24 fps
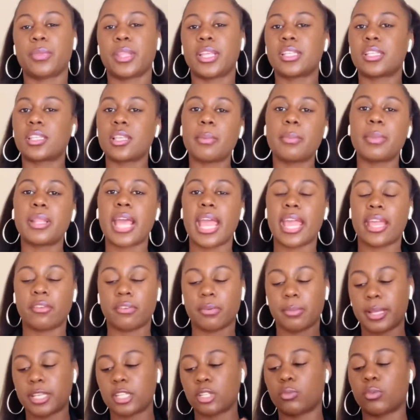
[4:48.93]
And some of that
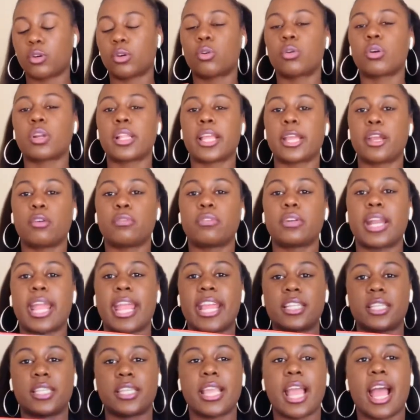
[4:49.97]
information will correlate over to
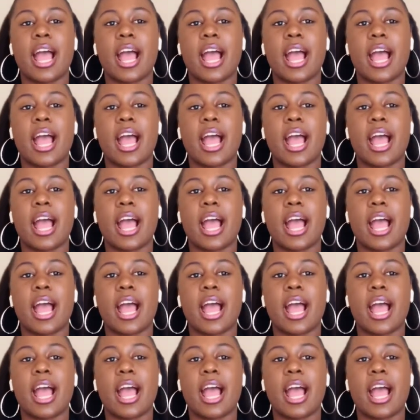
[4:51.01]
ATI.